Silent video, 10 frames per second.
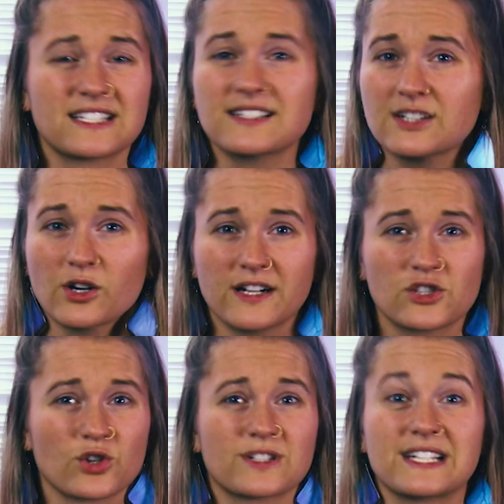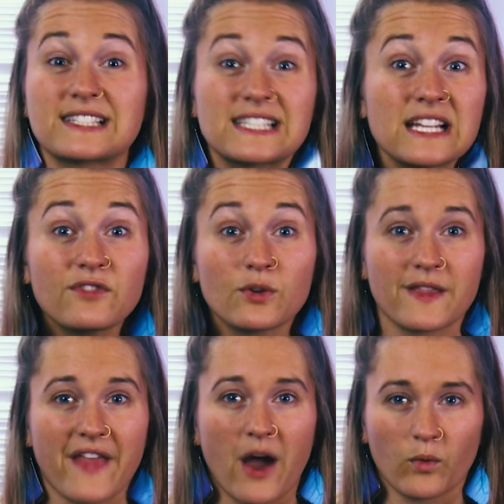discourage, or deceive you in
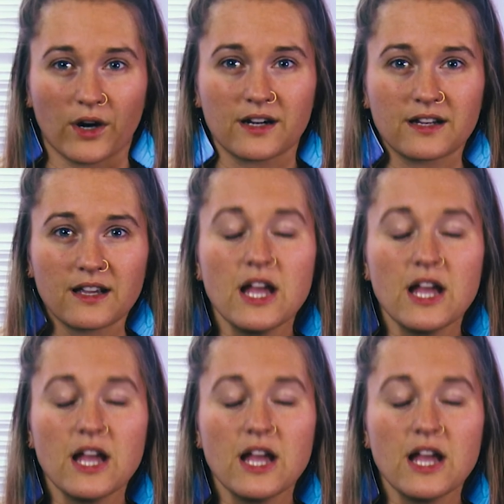that work,